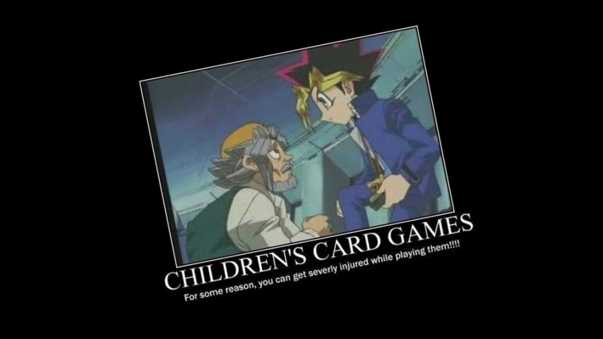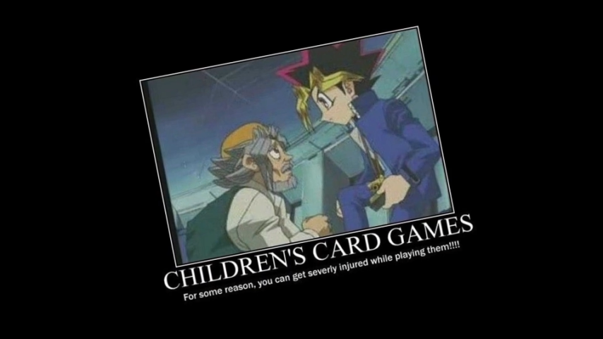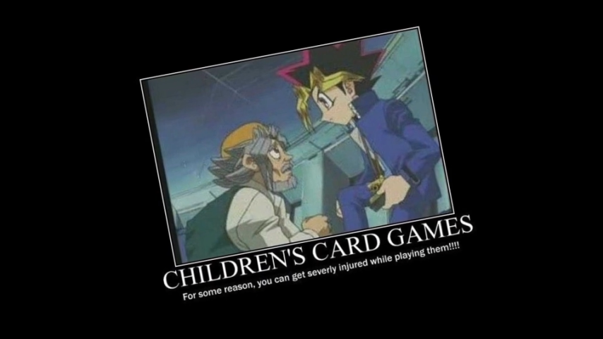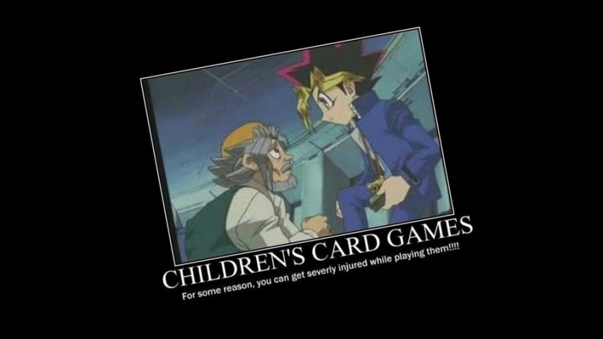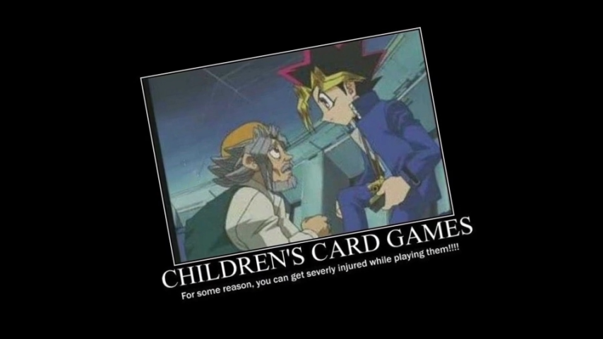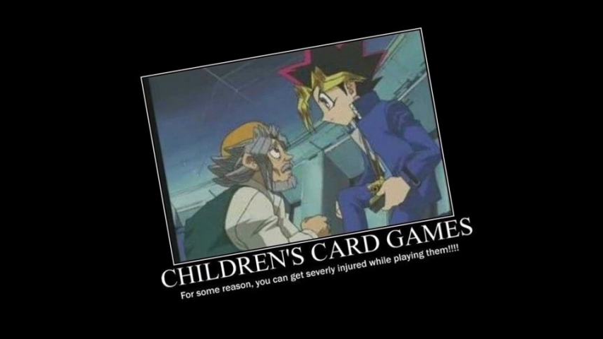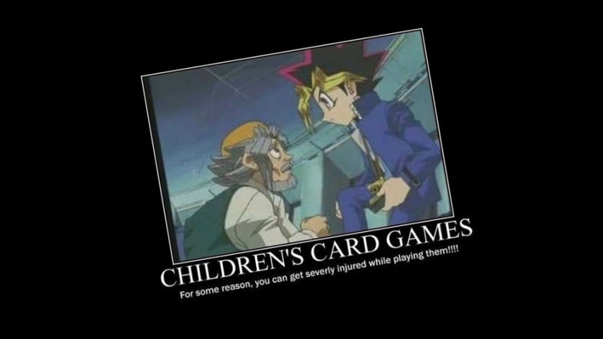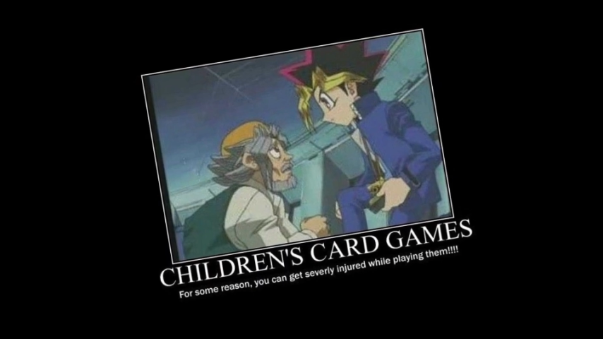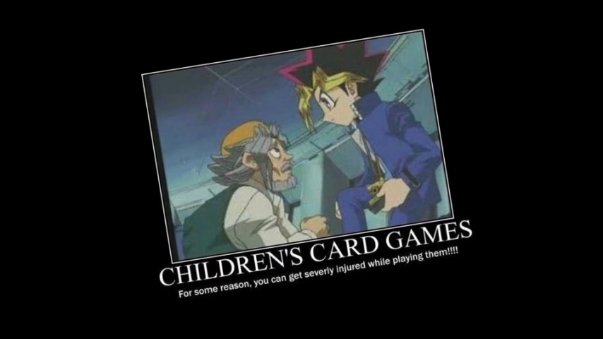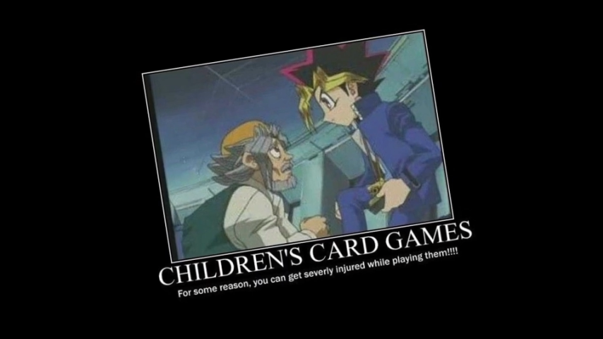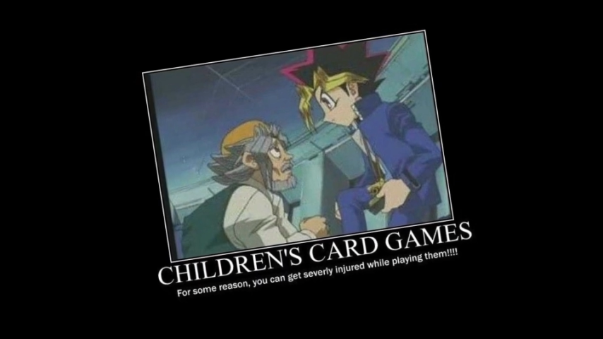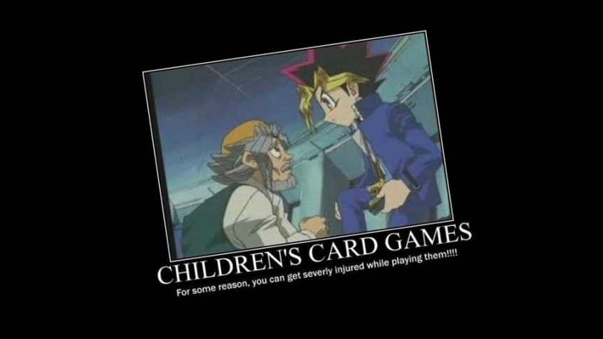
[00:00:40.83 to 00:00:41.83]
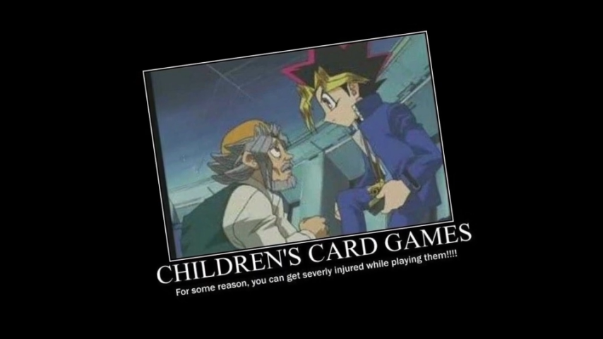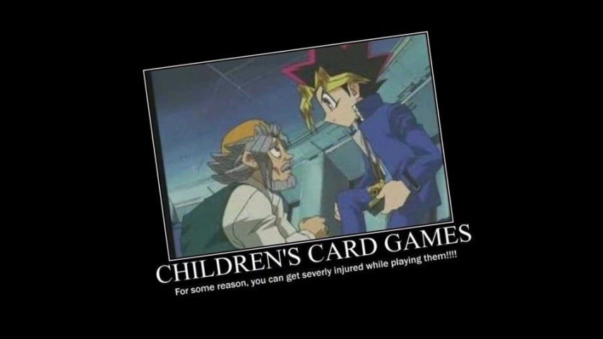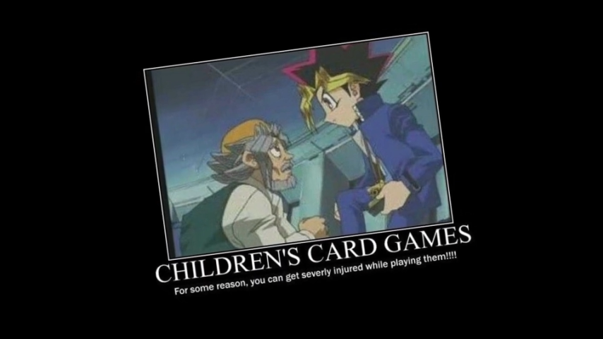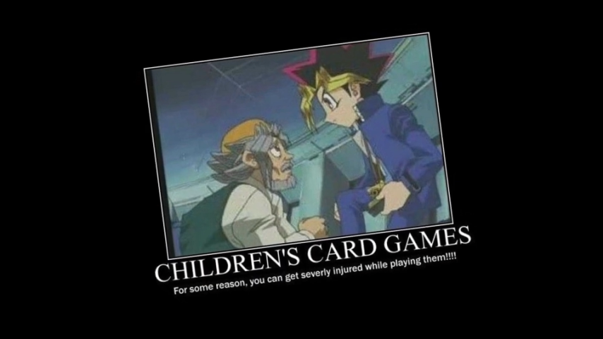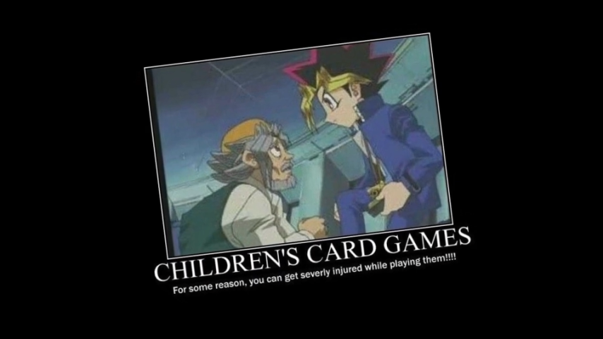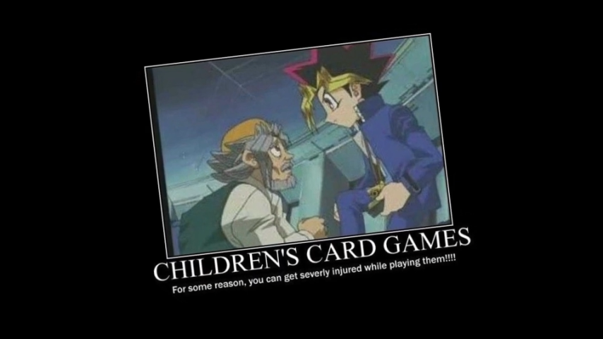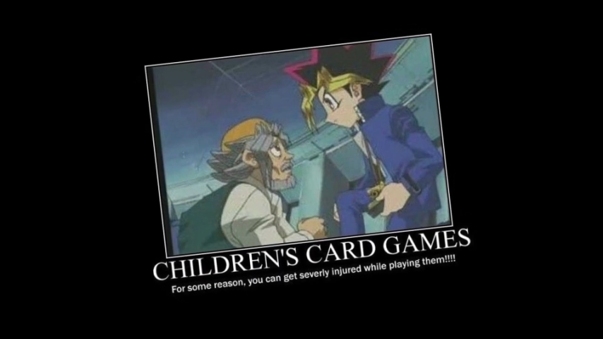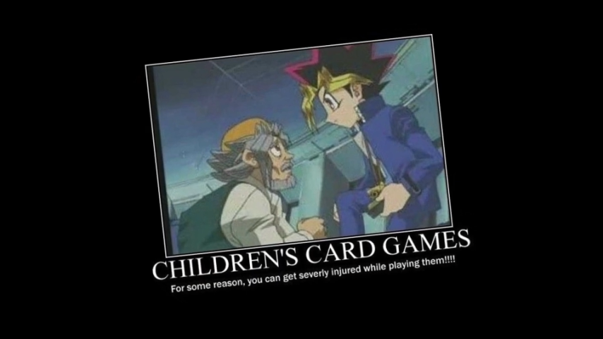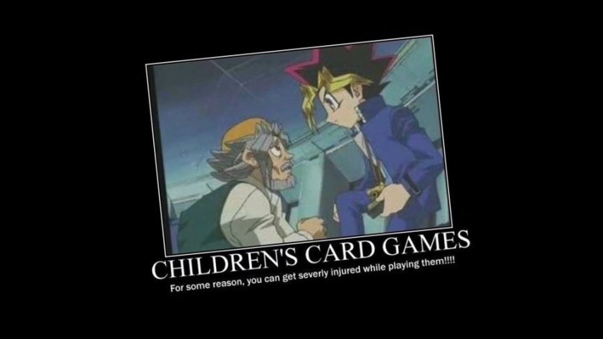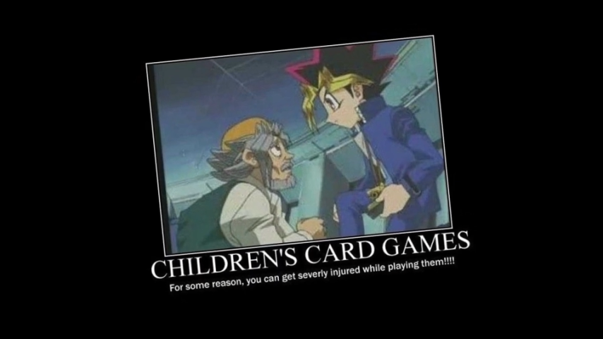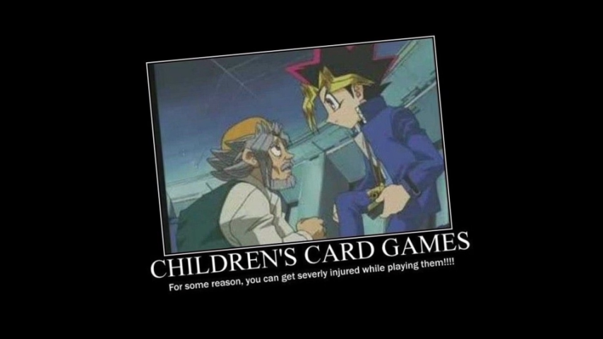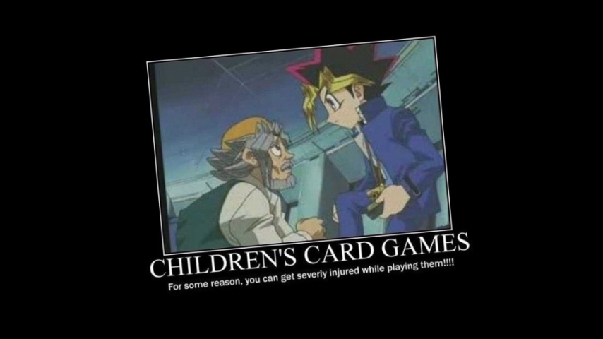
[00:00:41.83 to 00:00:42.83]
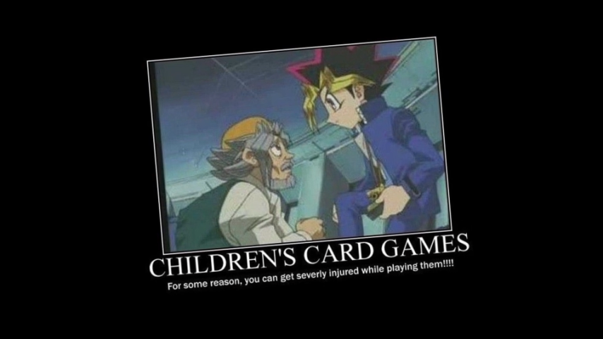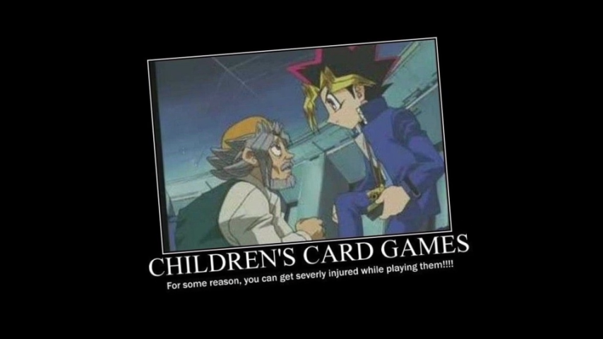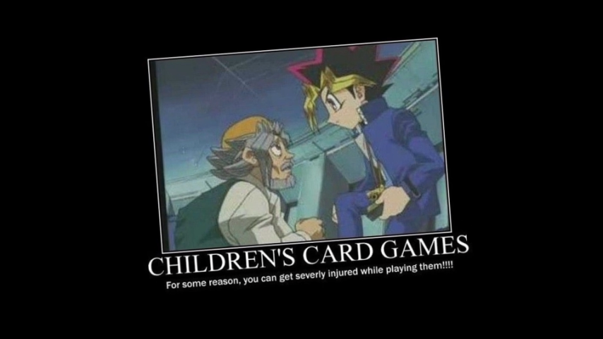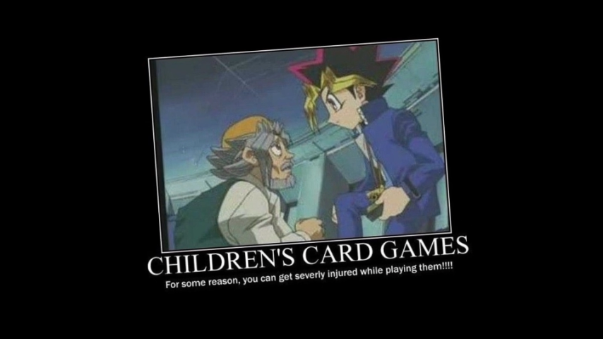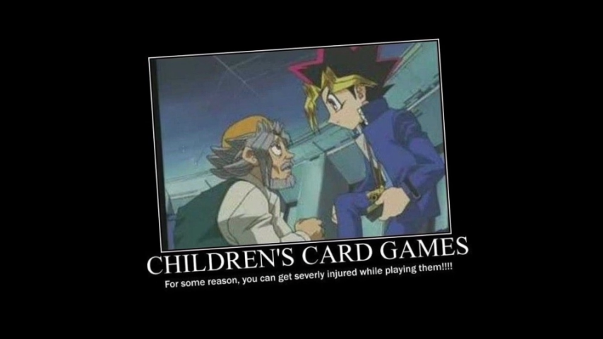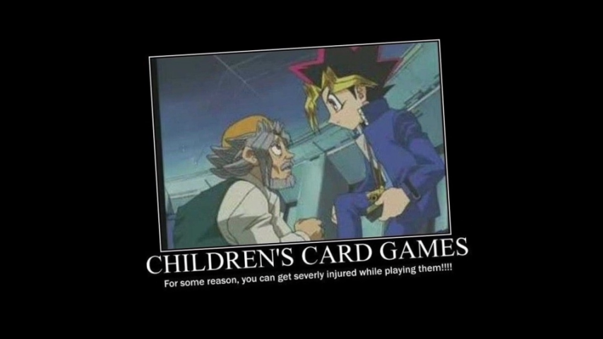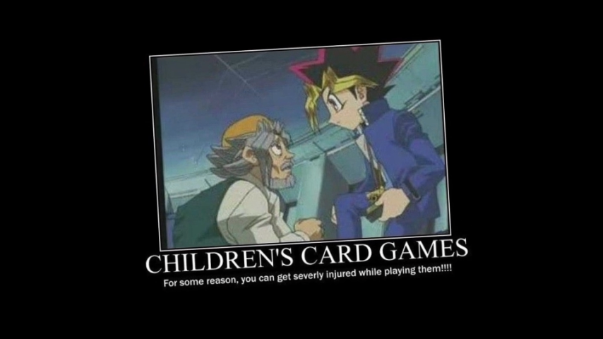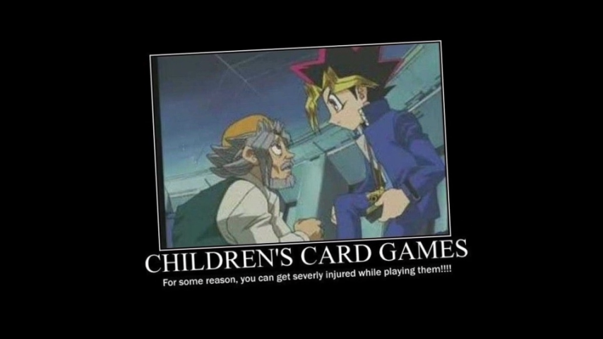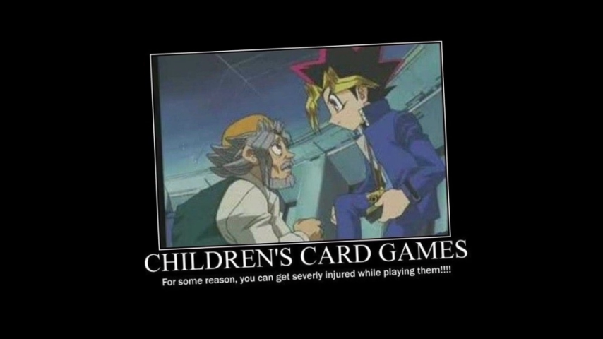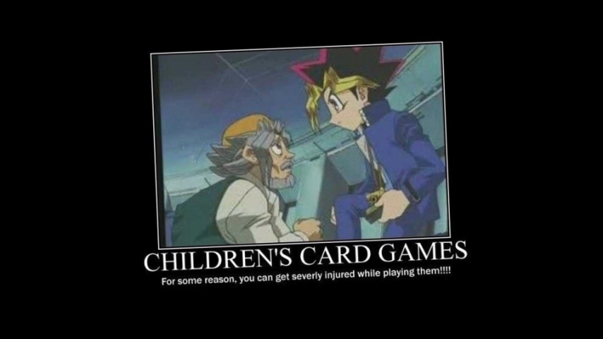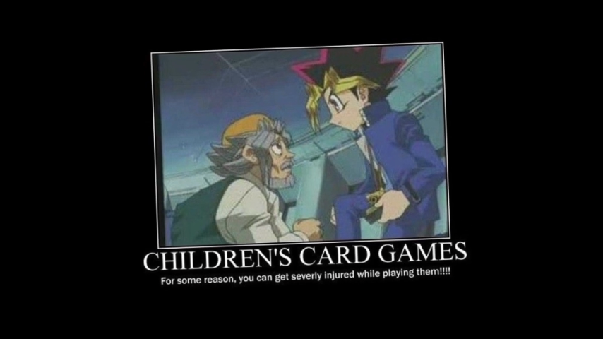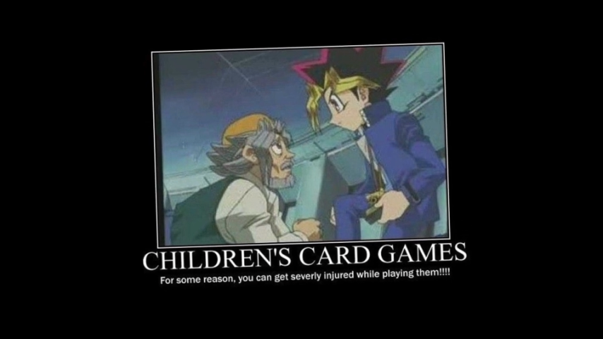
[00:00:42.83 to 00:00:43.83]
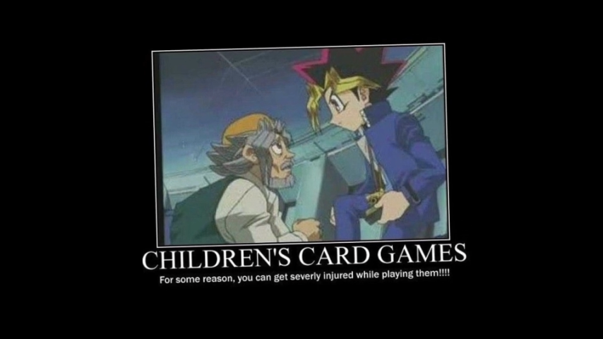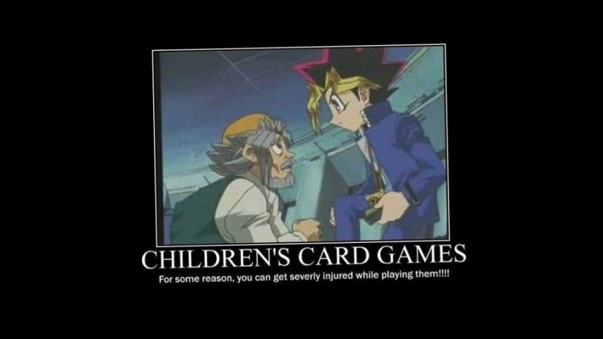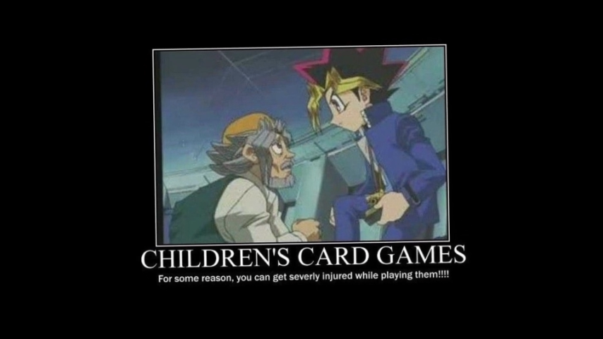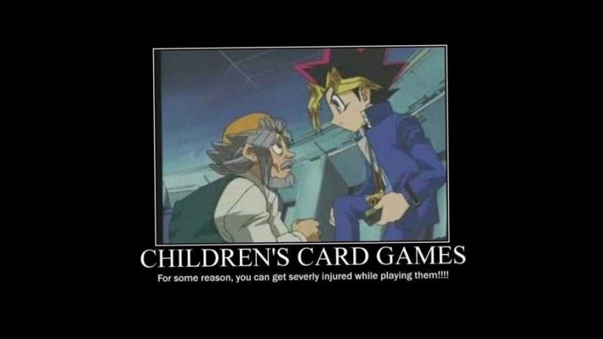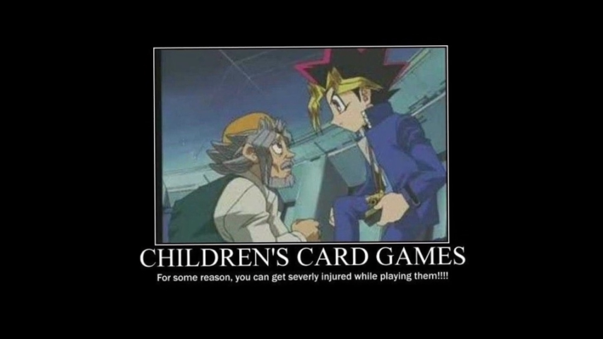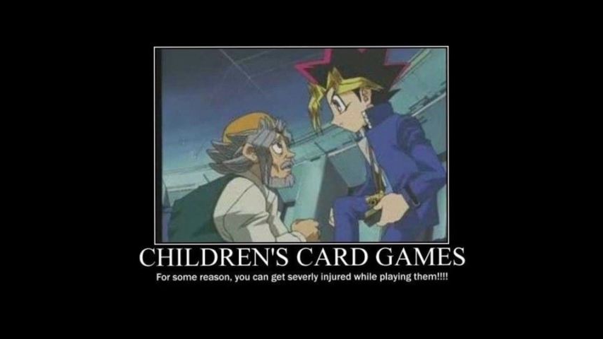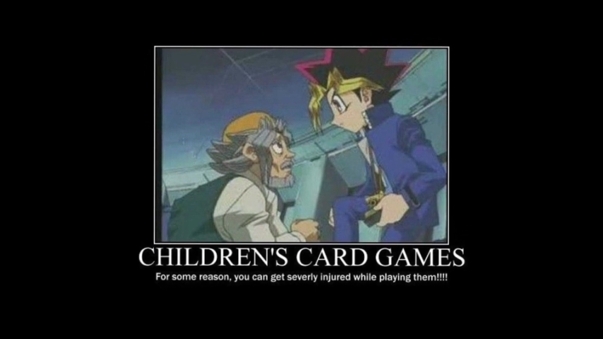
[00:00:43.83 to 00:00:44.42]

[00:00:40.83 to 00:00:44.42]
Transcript: No face is visible, so there are no lips to read.